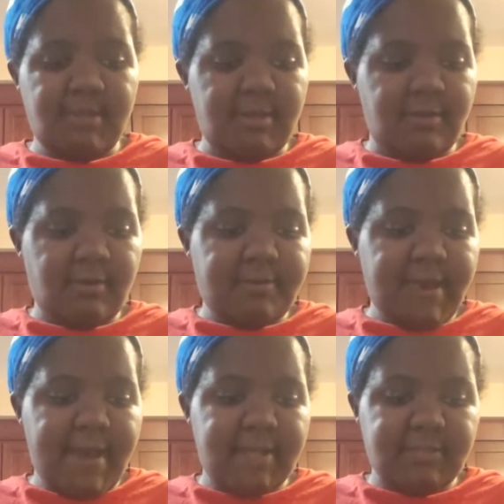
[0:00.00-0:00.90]
or
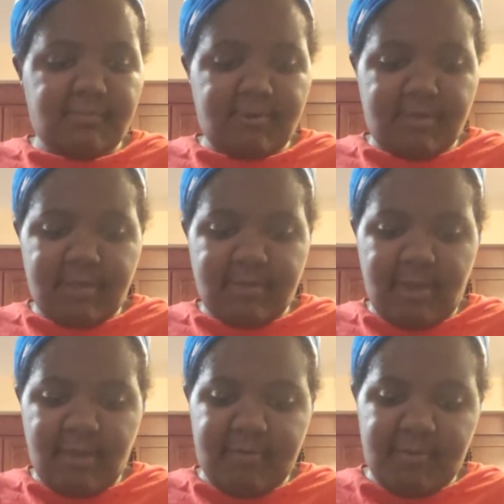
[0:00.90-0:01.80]
pads,
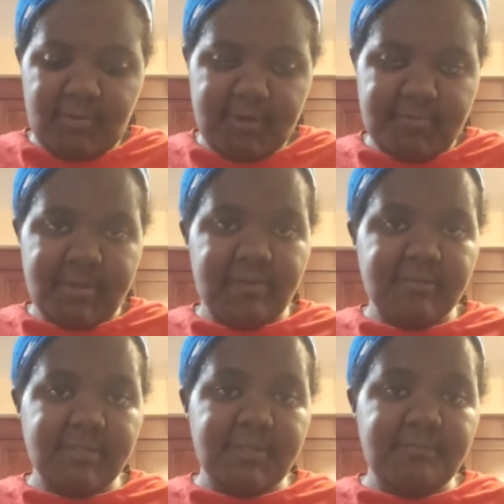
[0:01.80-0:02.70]
however you want to
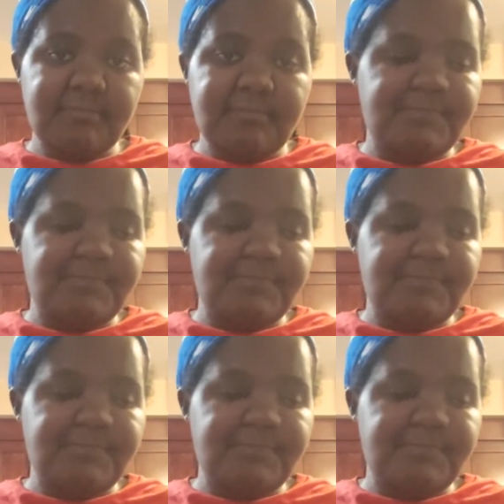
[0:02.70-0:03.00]
pronounce them,